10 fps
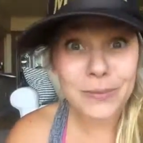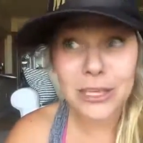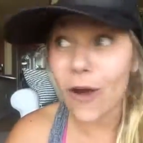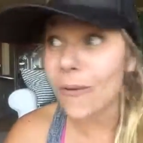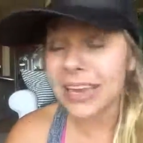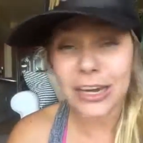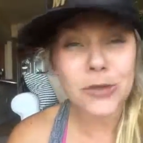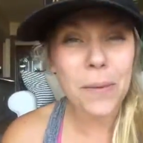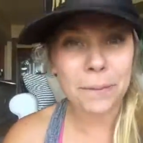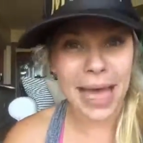So can
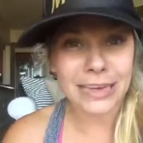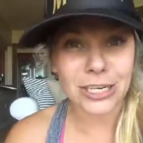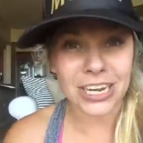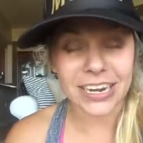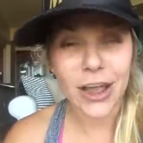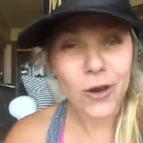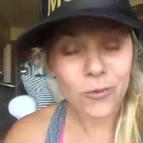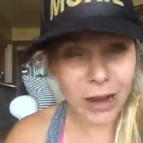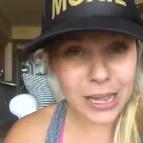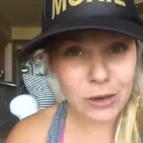you imagine
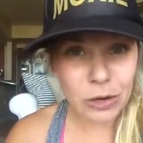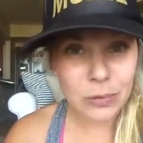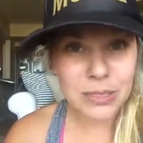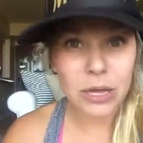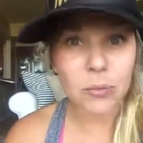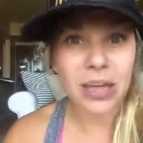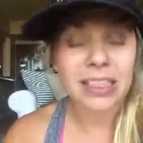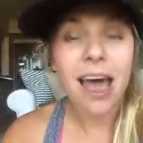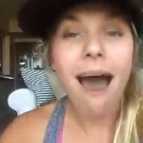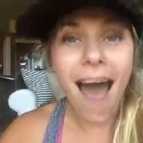running groups with
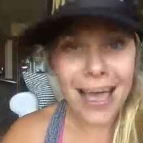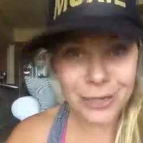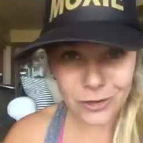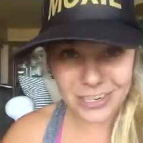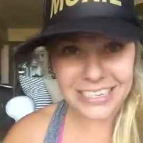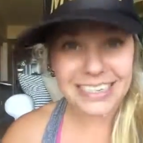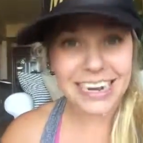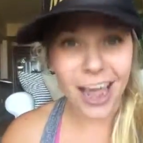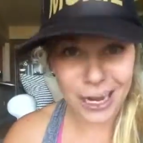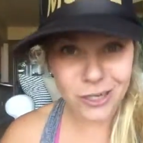hundreds
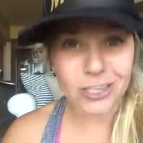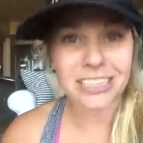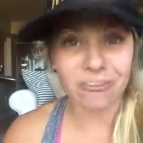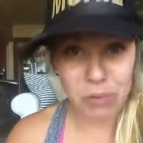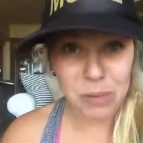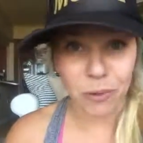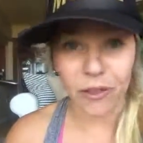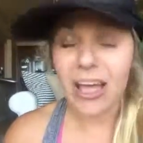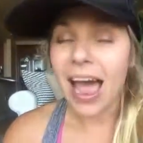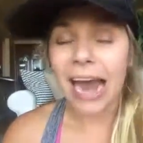and hundreds of
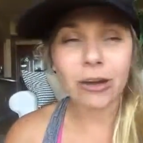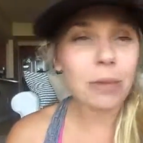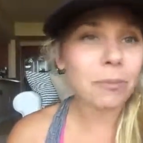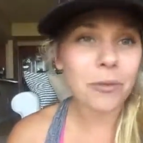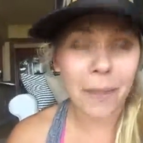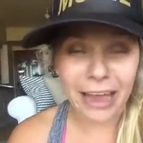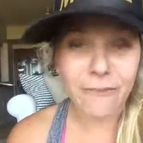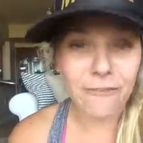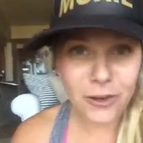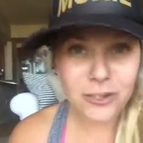people? I remember my
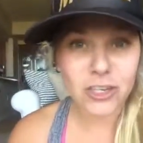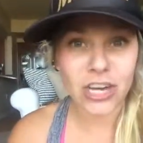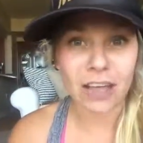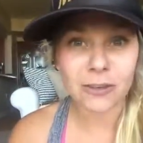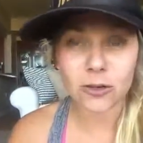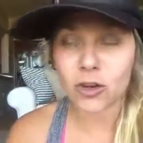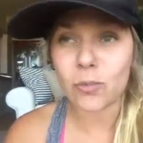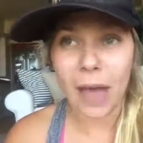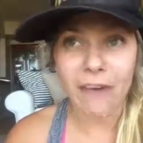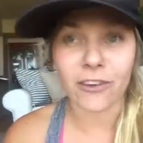first challenge
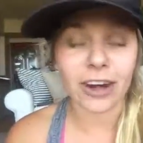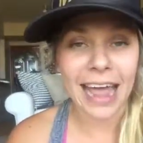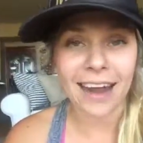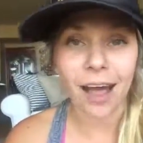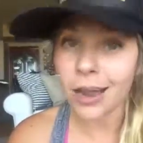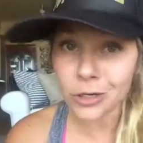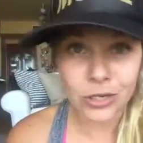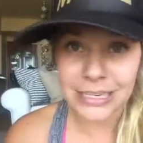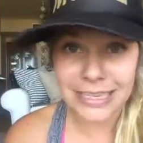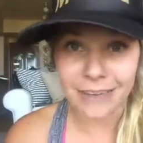group ever. It had
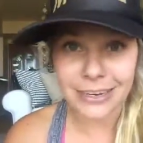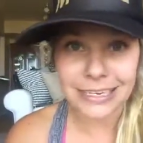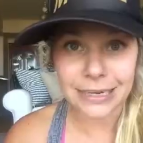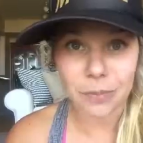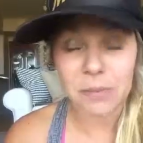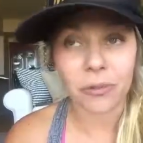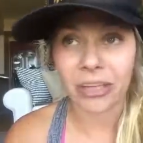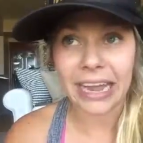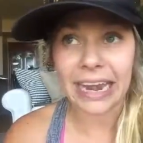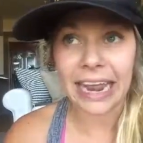117 people
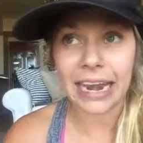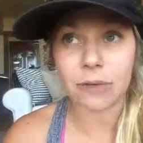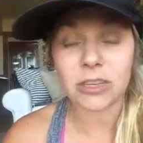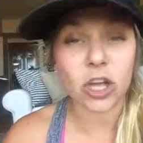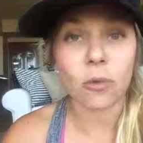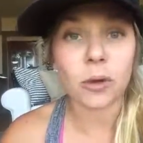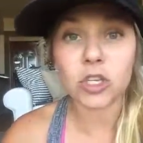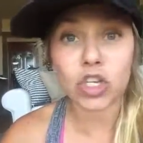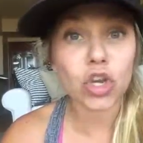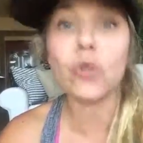in it and it was
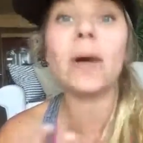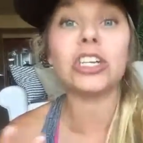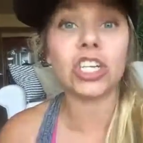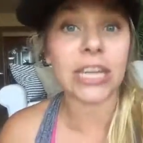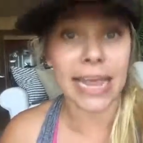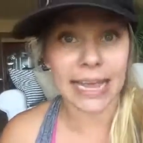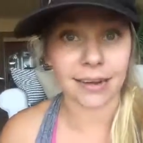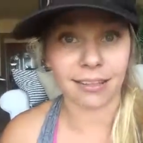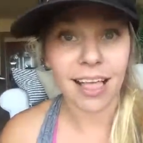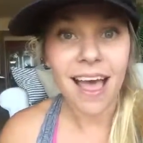almost too much to
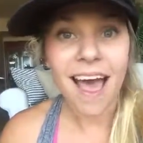handle.